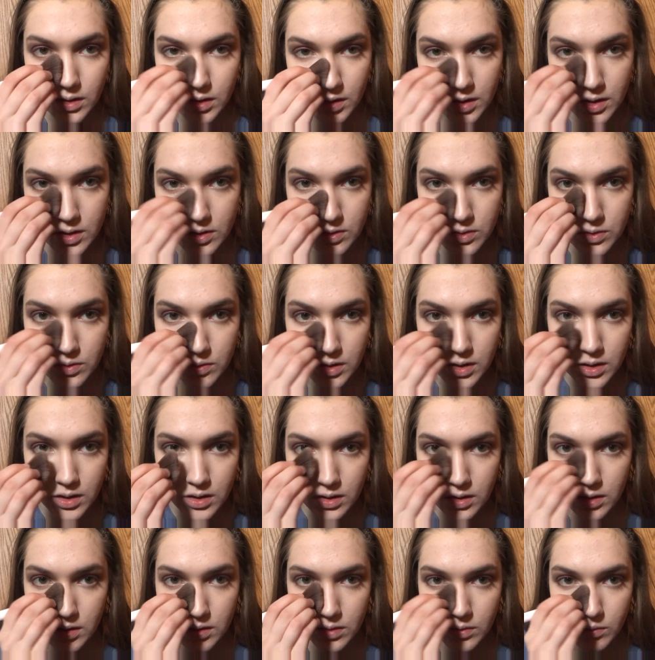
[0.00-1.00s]

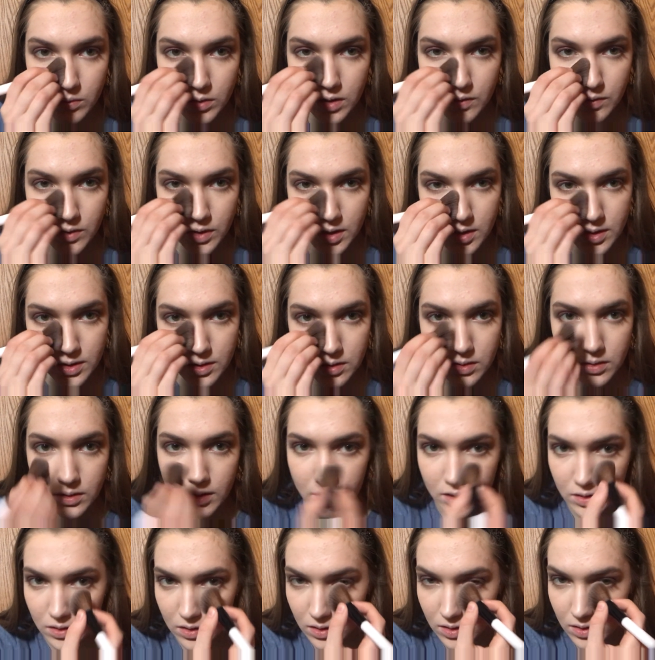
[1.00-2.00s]
history, one of our
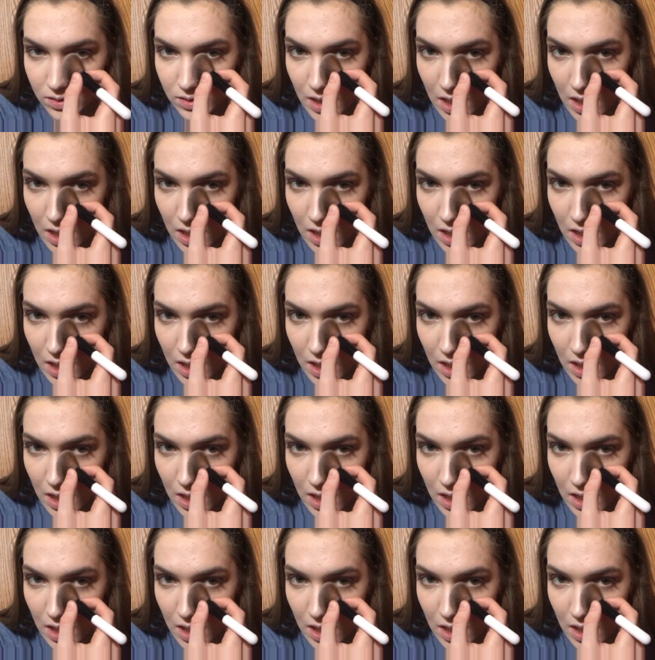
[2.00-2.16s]
our